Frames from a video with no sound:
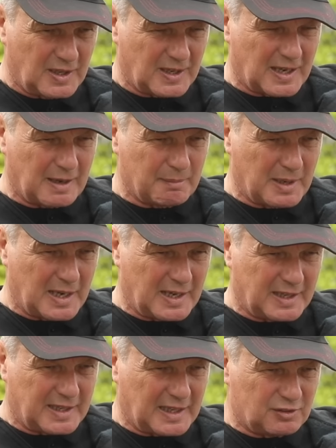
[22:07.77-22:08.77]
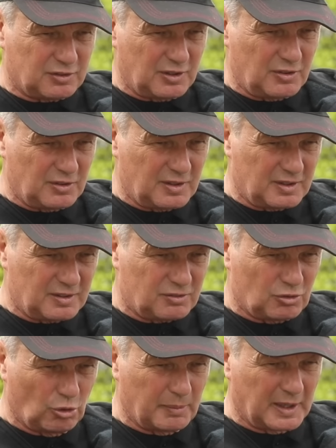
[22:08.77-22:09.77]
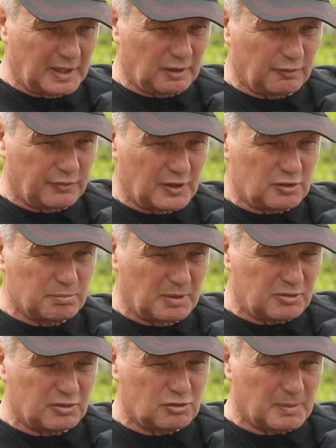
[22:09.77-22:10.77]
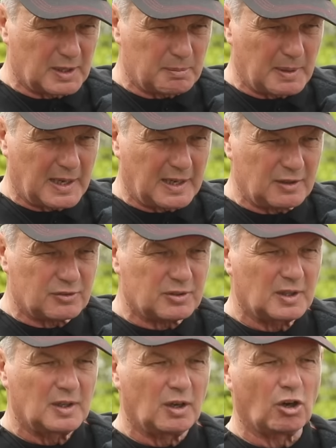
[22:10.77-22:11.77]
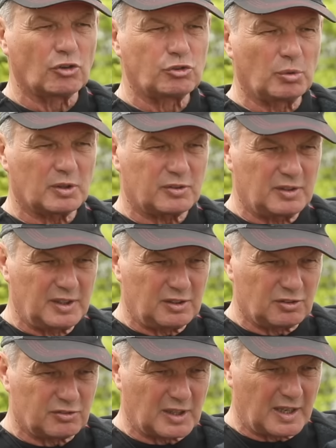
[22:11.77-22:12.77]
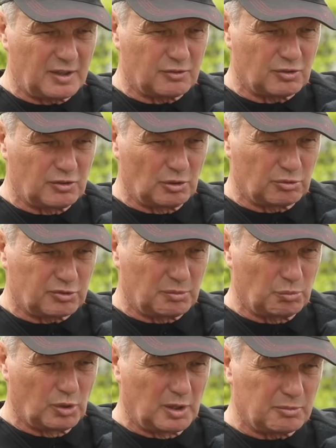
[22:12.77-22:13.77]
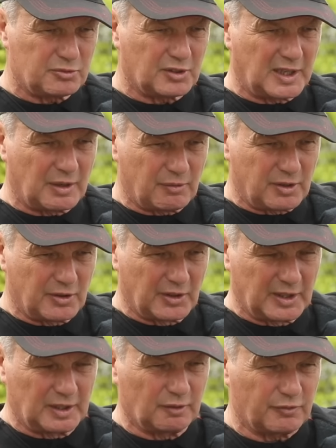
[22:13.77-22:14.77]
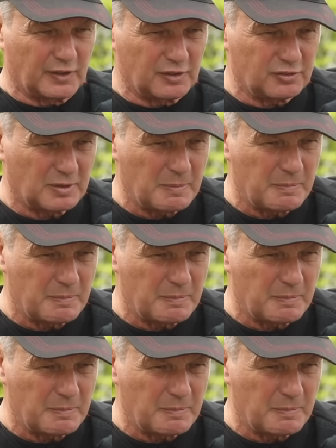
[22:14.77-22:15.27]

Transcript: Am I catching too many little fish, missing too many bites, or do I need to start introducing worms to get rid of the little fish?